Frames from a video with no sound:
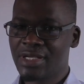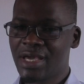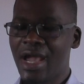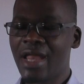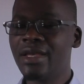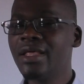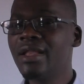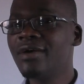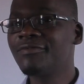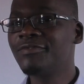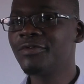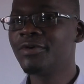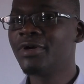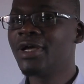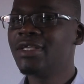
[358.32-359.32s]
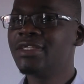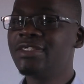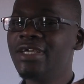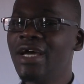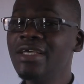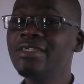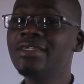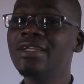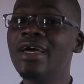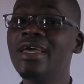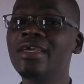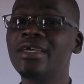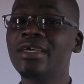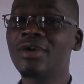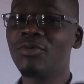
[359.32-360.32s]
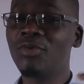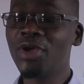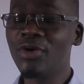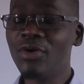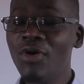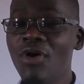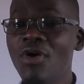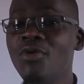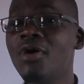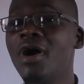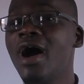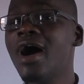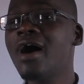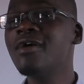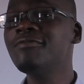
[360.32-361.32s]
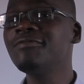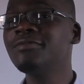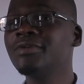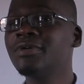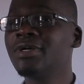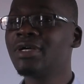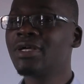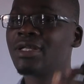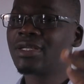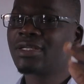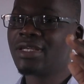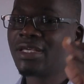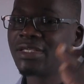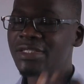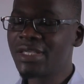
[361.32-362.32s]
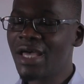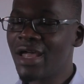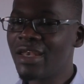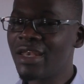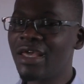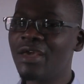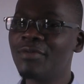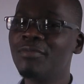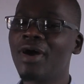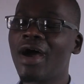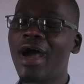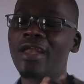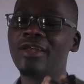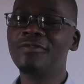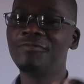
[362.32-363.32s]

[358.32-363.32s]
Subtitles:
And therefore, just like we all have the surname and the